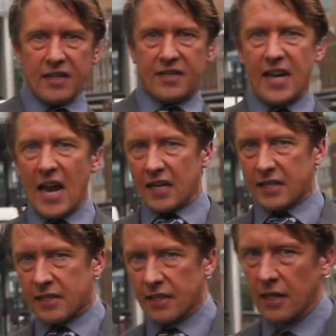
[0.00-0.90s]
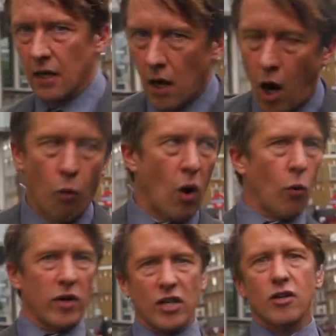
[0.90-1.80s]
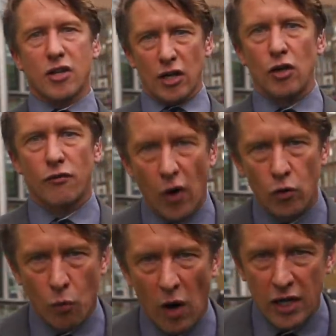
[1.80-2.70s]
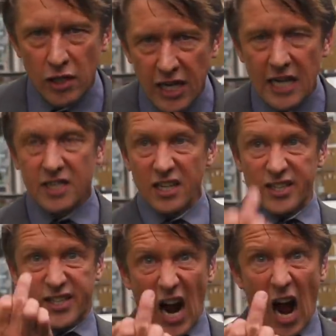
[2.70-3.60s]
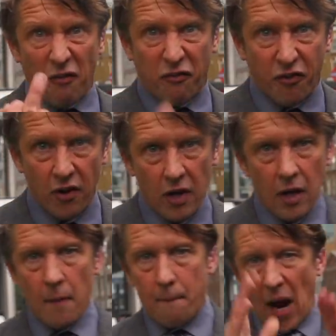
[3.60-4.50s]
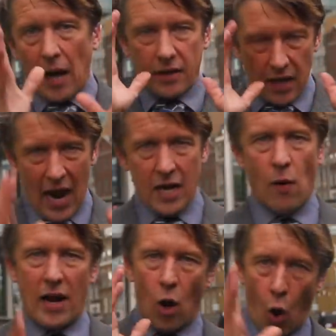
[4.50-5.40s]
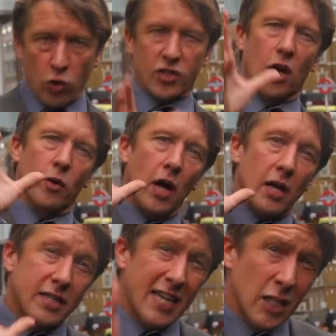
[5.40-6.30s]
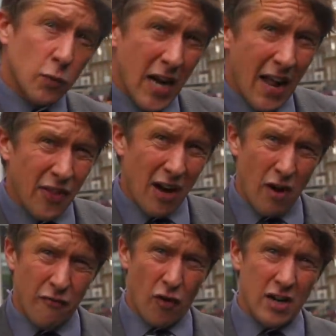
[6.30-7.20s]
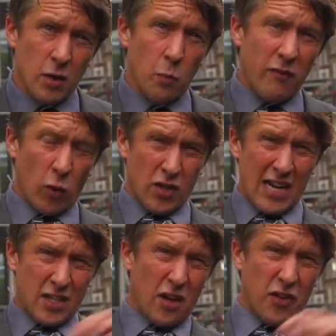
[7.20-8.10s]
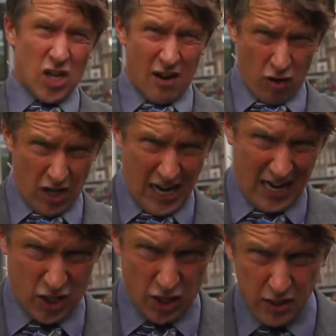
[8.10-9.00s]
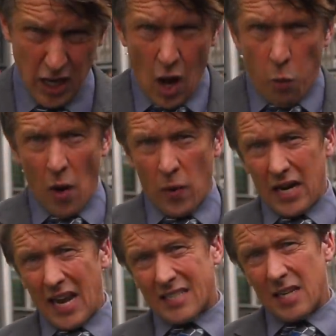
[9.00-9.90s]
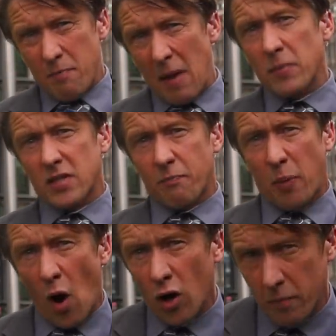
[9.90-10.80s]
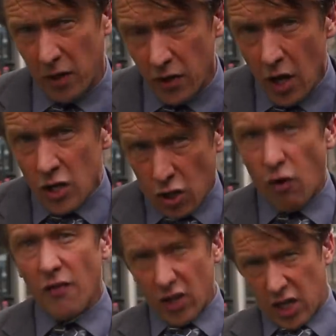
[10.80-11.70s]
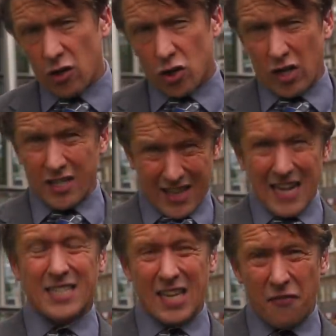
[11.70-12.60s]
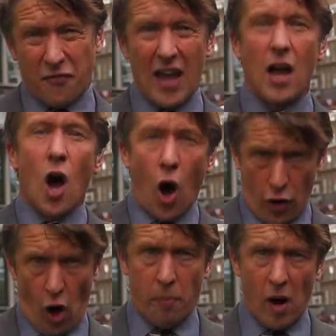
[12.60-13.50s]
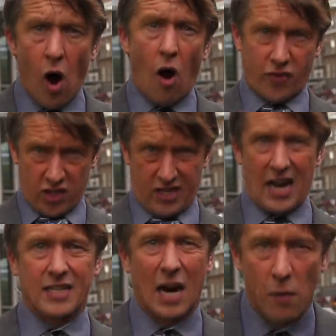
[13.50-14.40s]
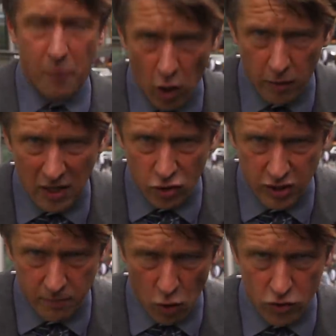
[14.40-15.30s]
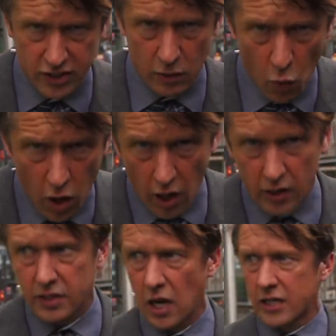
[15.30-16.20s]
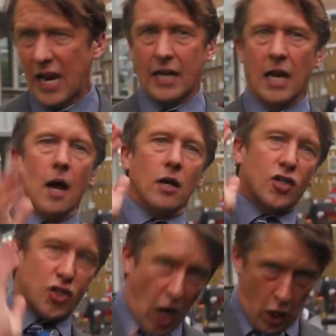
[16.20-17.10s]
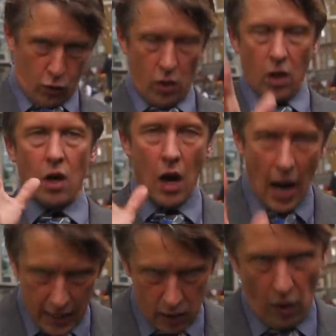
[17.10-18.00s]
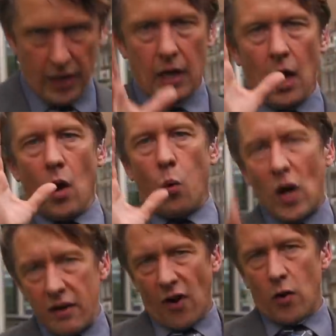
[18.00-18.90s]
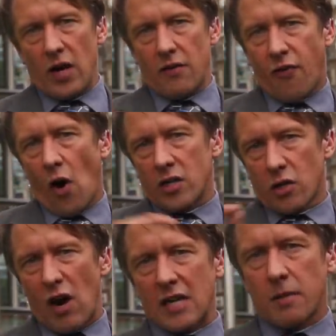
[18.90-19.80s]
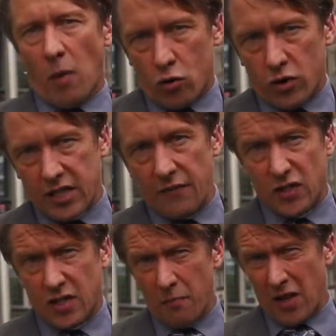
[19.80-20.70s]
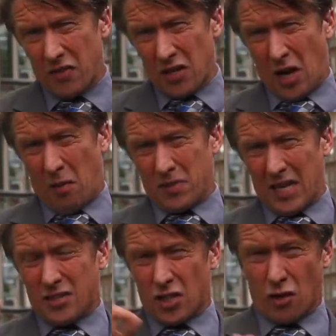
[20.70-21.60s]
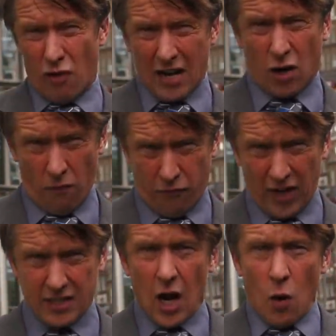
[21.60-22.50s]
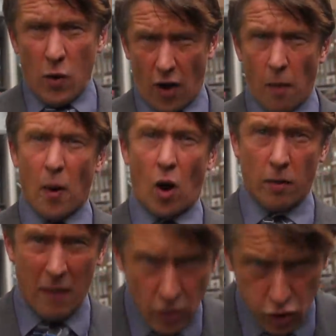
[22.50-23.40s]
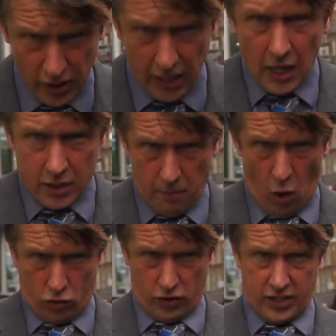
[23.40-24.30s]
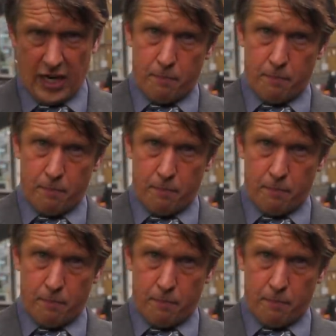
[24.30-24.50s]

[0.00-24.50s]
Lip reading: Dicks. Oh, well, we didn't think you'd vote the way you did. Tough. But anyway, also, since we had that referendum, we've also had another general election where we elected members of Parliament to run the country as they see fit on our behalf, because that's how a parliamentary democracy works. Okay, so, anyway, we voted via direct democracy for something that comes into direct conflict with our parliamentary democracy.